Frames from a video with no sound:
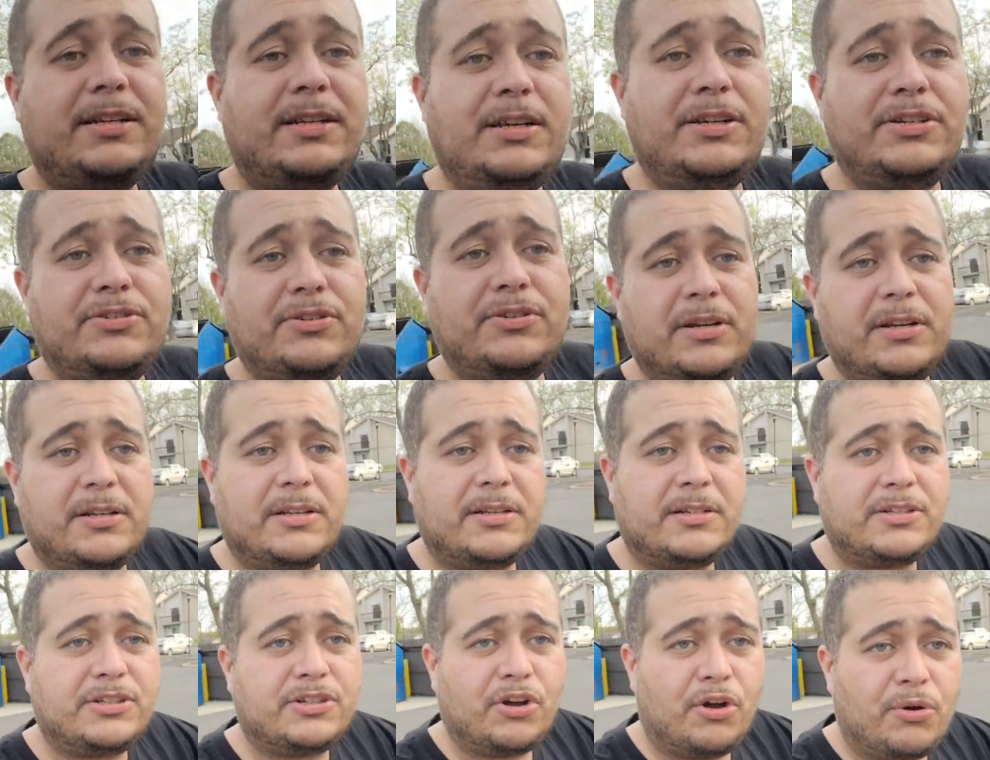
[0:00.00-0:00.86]
District
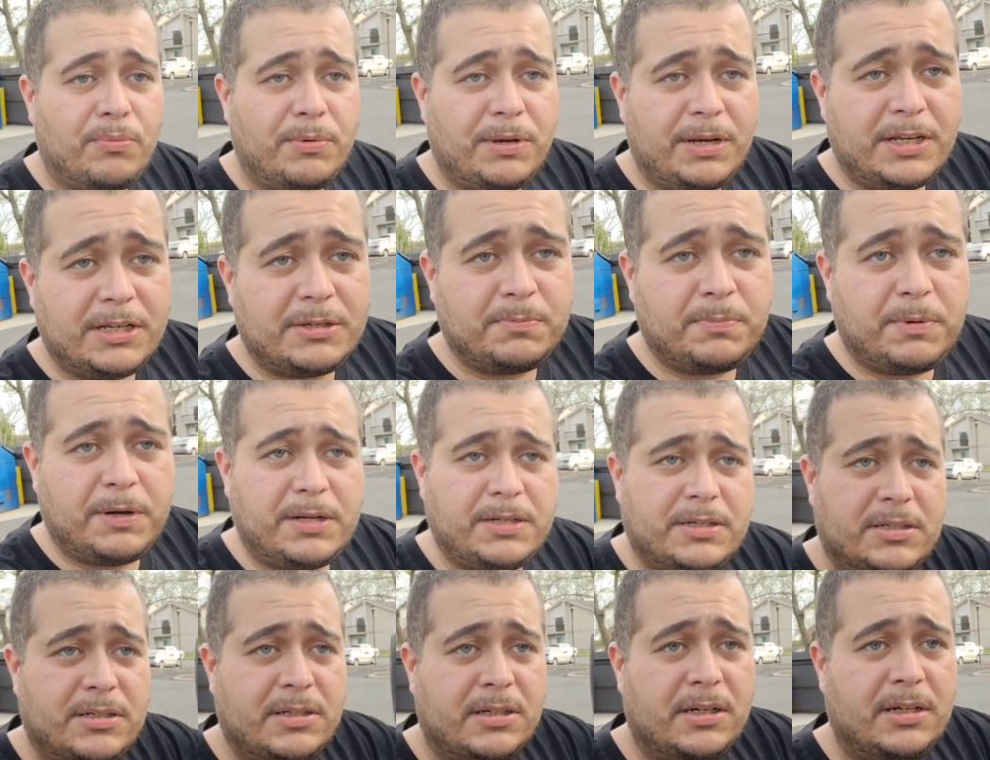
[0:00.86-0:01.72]
sold me this
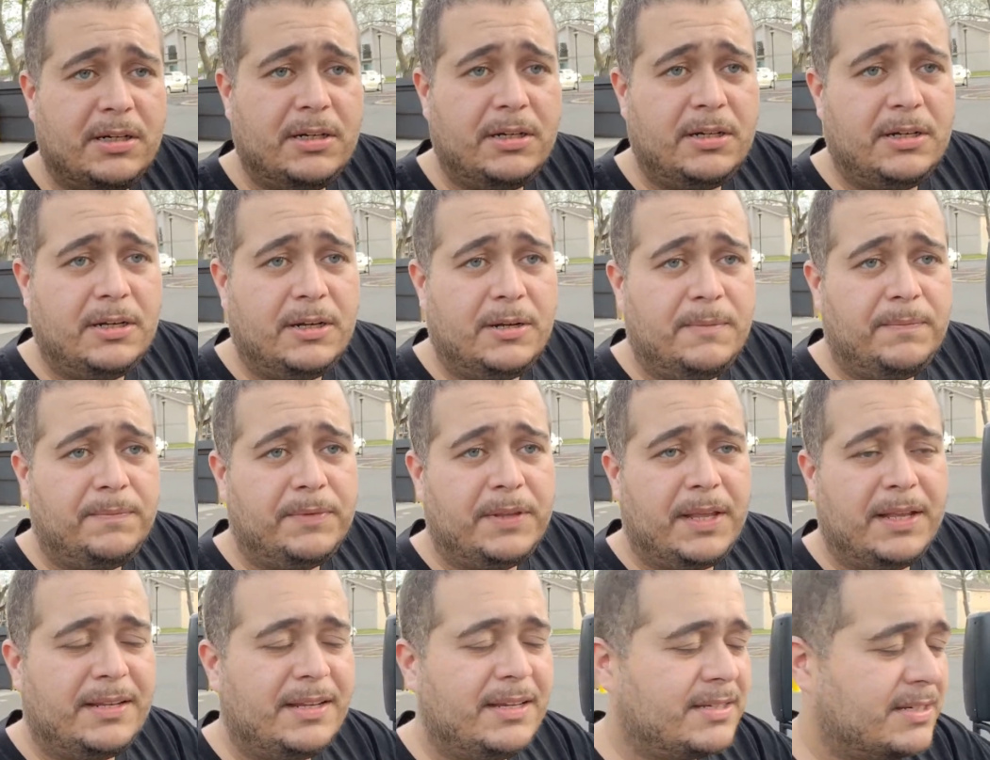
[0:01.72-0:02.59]
bus,
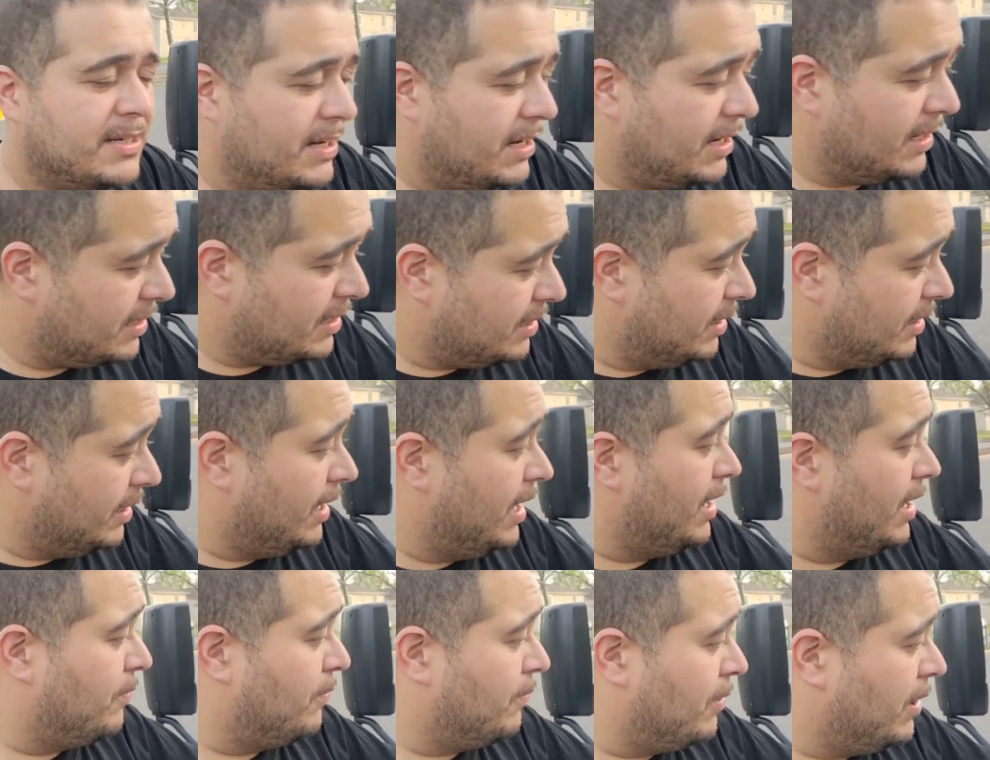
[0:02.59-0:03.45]
they disconnected a
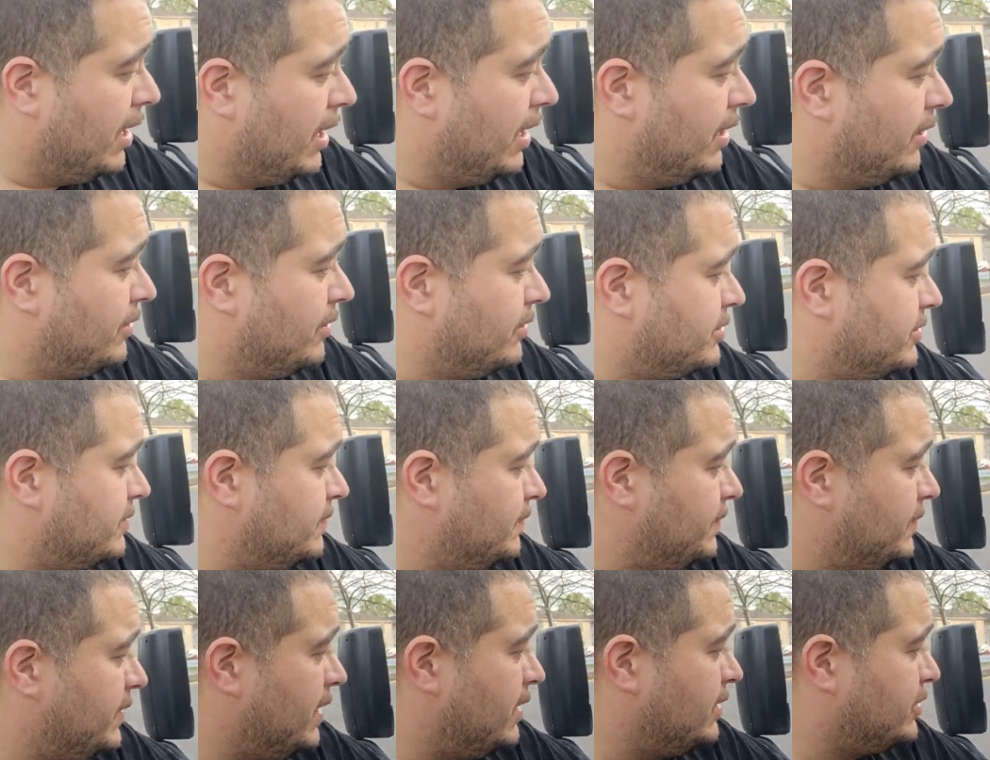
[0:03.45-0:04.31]
lot of wires.
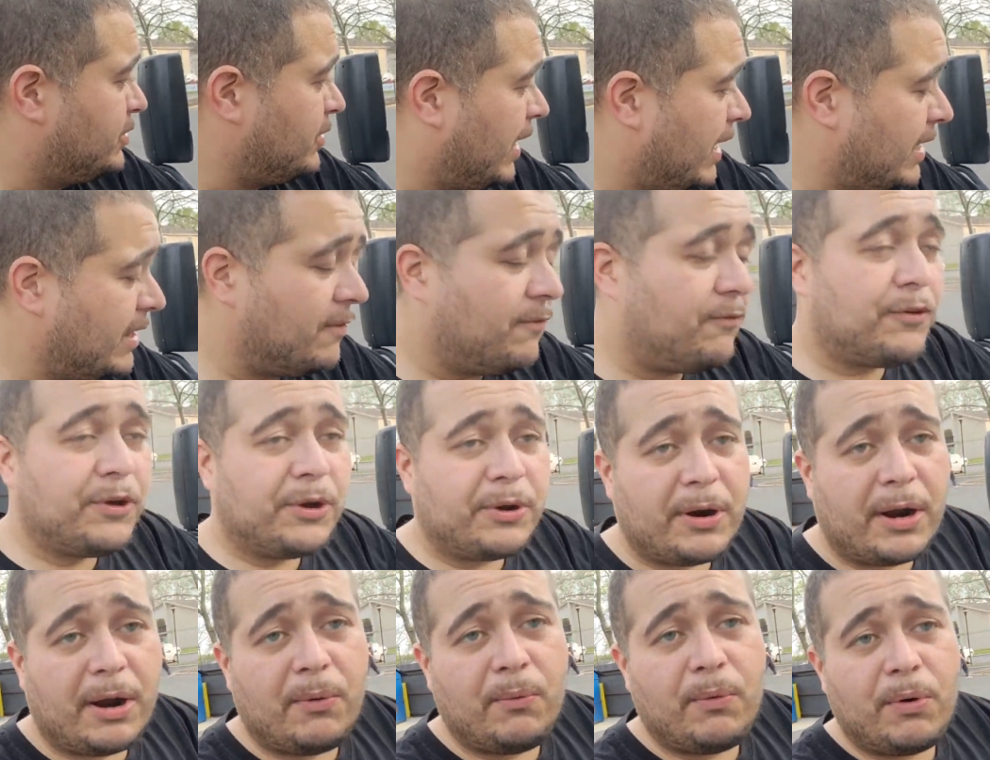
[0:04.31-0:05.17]
And so I had to
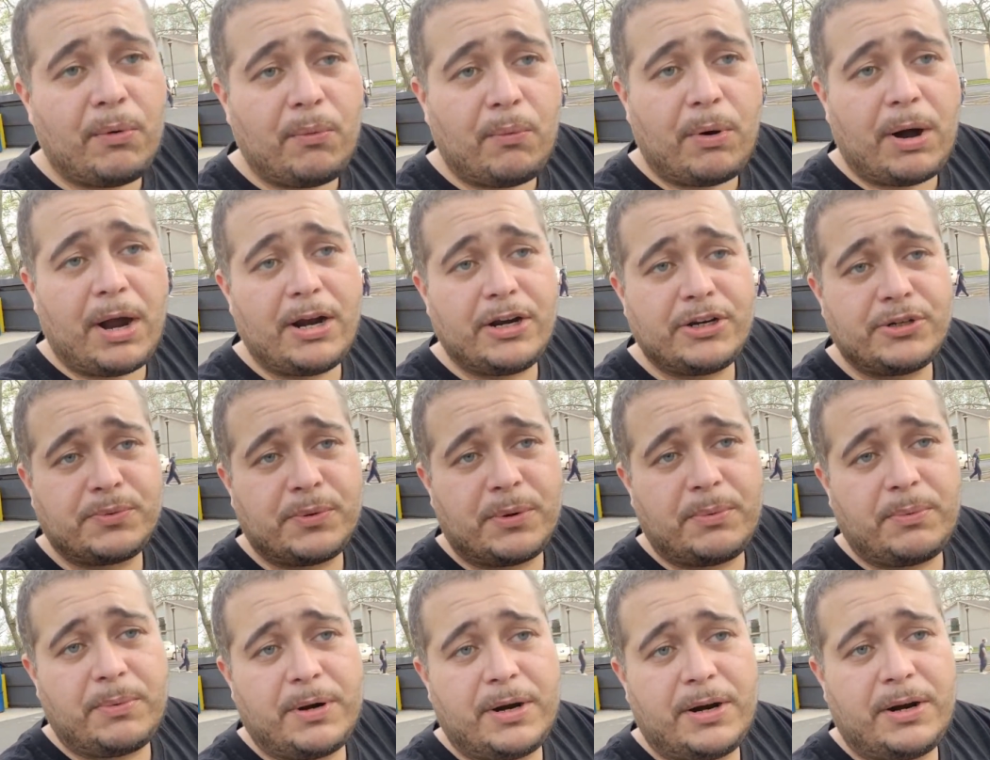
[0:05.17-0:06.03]
figure out what wires
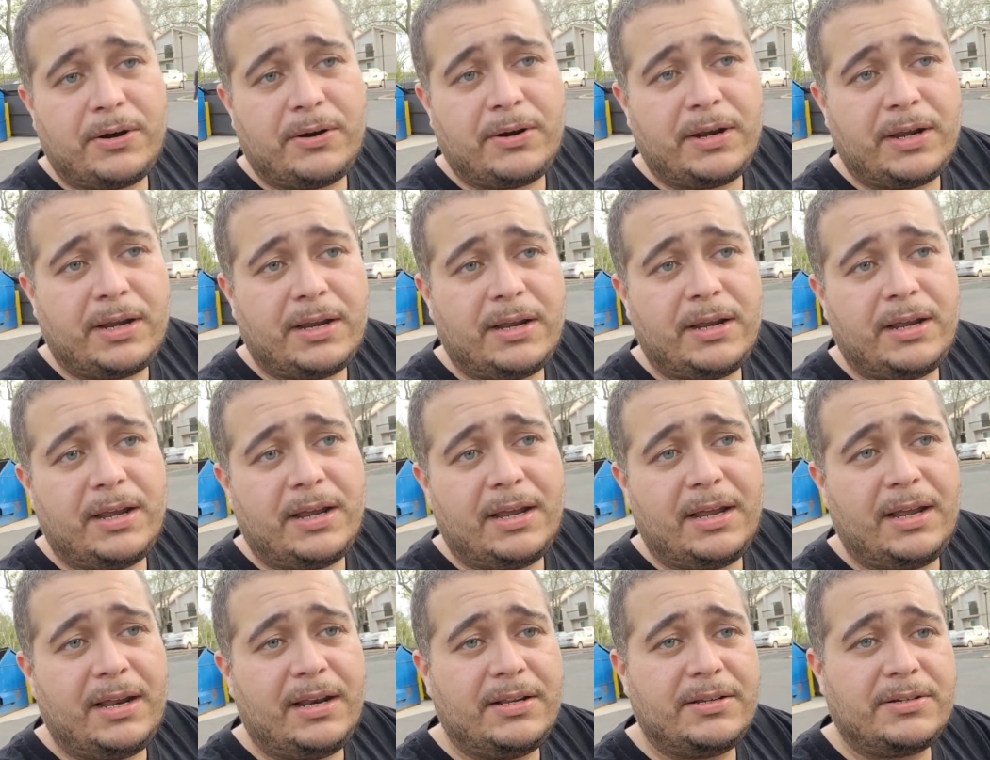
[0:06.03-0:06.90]
went where,
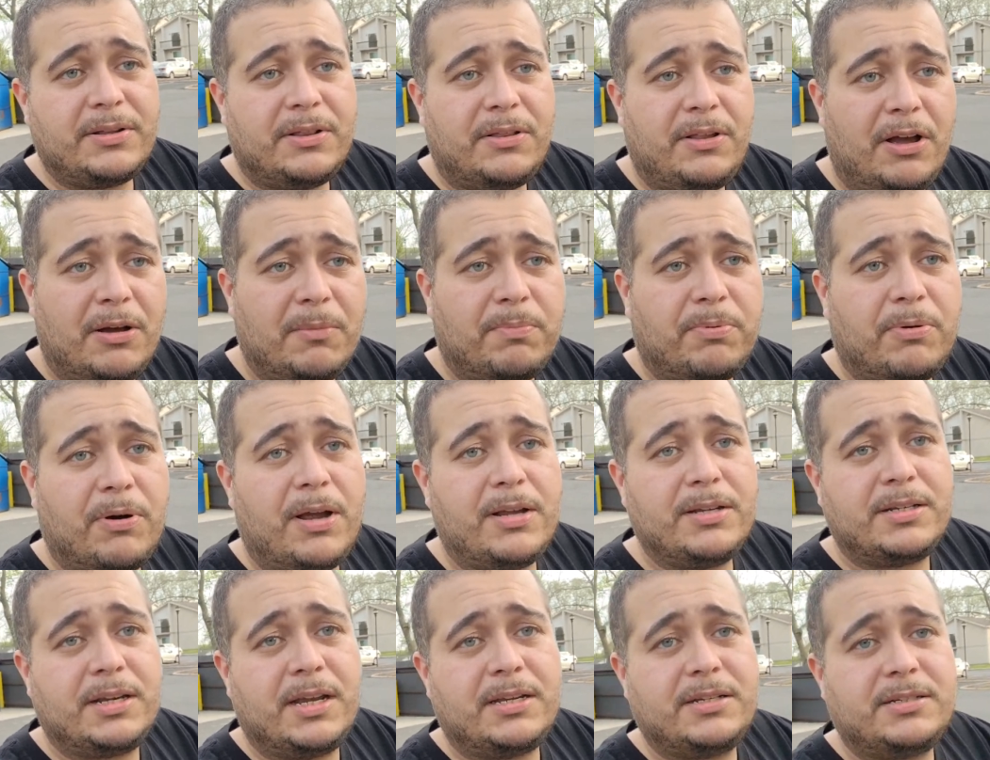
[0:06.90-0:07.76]
and it was a long
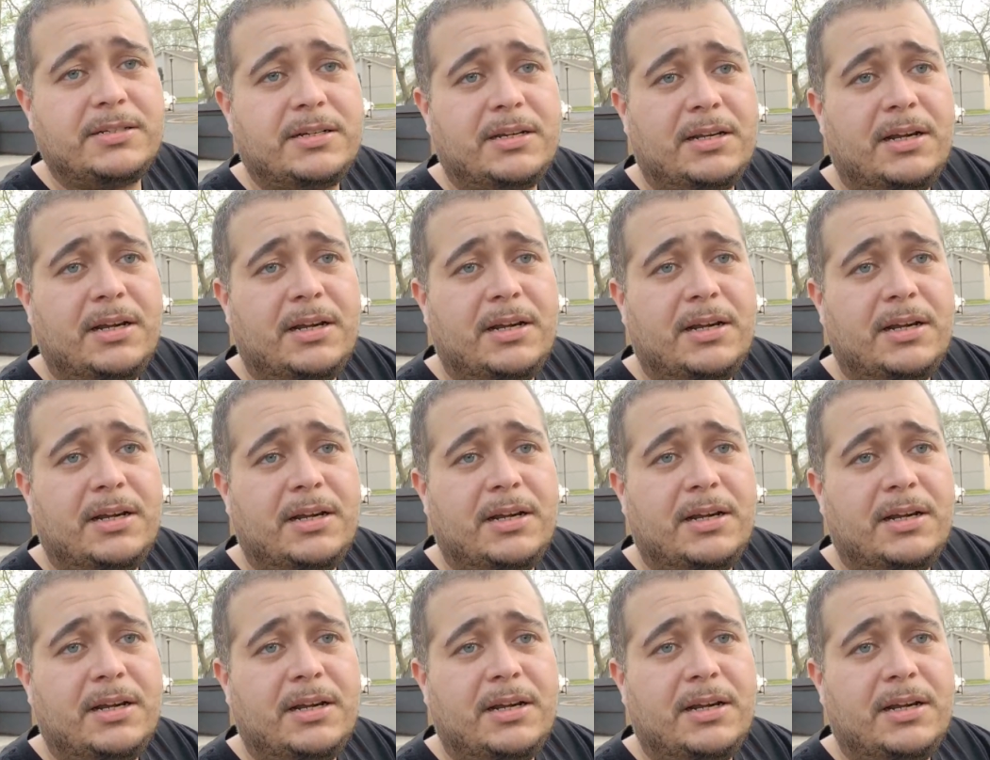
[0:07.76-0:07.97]
process.